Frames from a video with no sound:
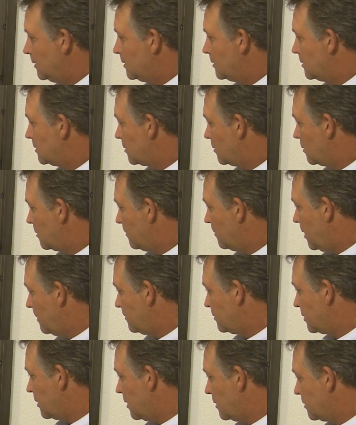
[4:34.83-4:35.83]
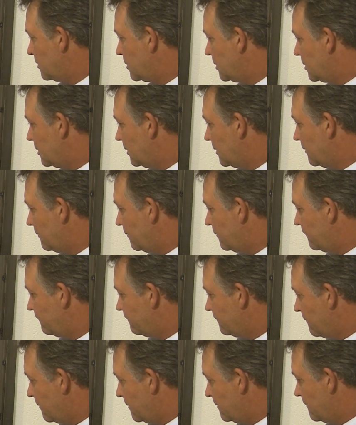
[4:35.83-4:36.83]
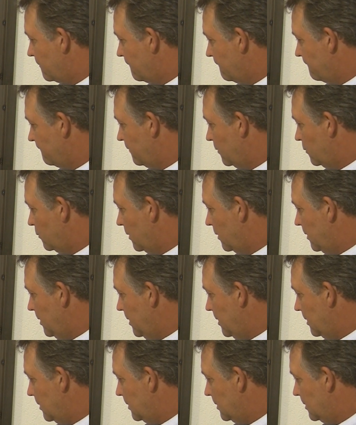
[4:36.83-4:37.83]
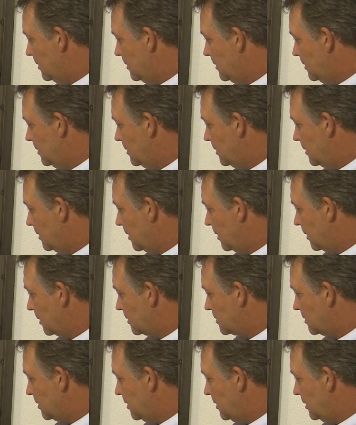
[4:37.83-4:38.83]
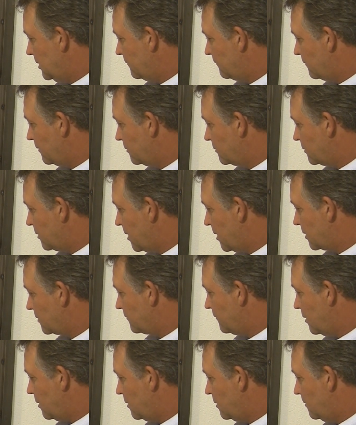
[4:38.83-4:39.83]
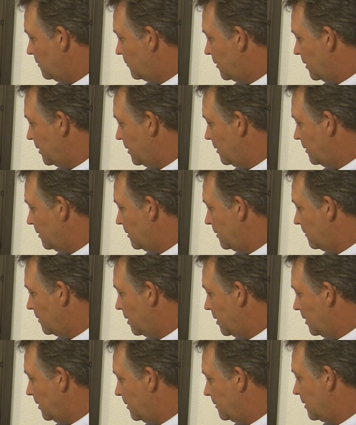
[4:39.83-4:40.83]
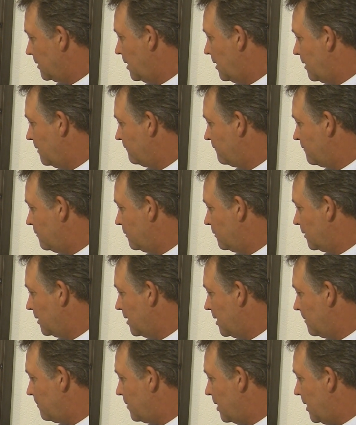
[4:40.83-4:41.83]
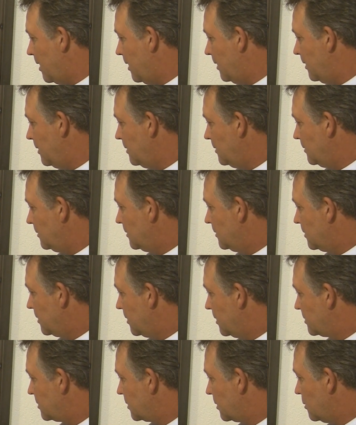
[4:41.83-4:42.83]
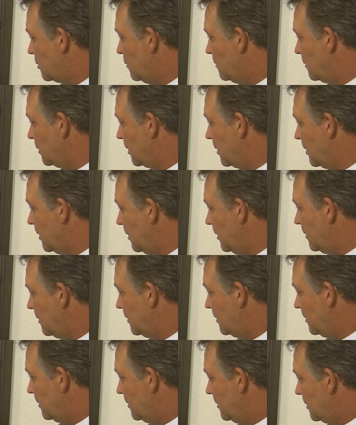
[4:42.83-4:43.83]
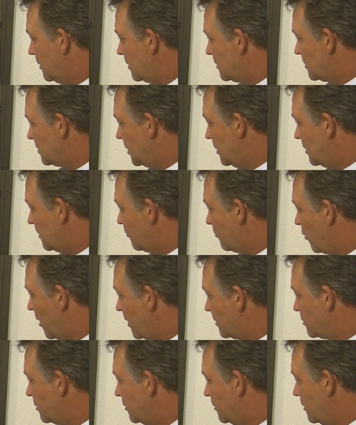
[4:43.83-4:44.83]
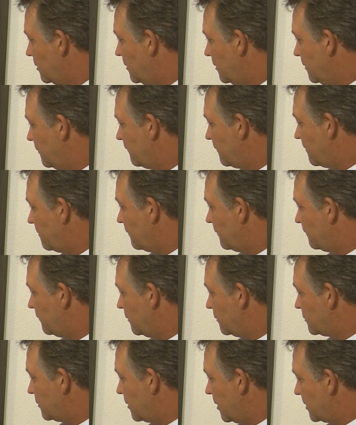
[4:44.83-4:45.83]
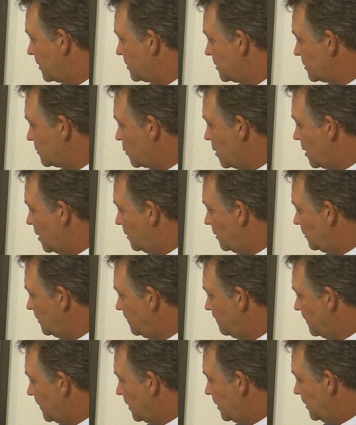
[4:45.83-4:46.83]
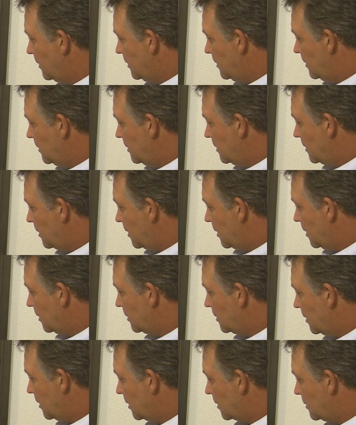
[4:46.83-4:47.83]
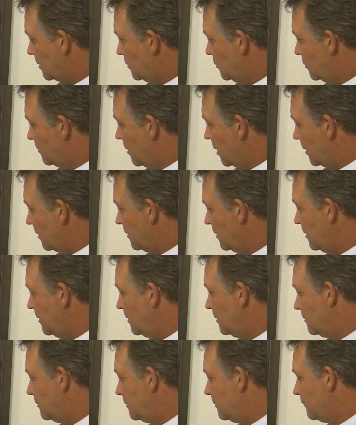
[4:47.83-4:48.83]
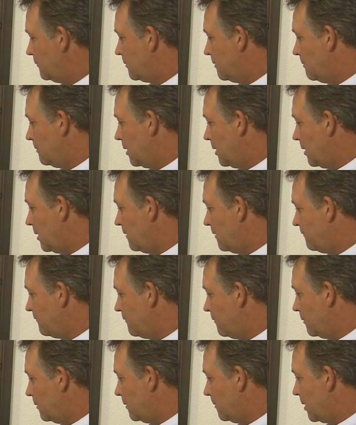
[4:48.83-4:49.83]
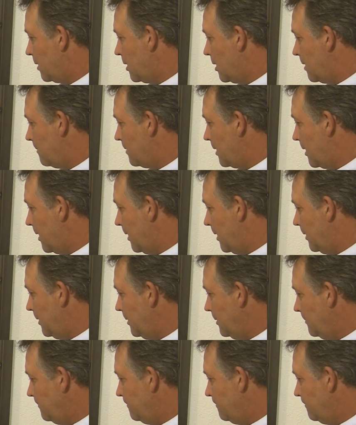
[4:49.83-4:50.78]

So the pump starts to deliver fluid, and I can see the FlowTrax volume right here on my iPhone or iPad. It's accumulating. You can see the pressure from the FlowTrax as well. I hit the occlude button from my iPhone or my iPad,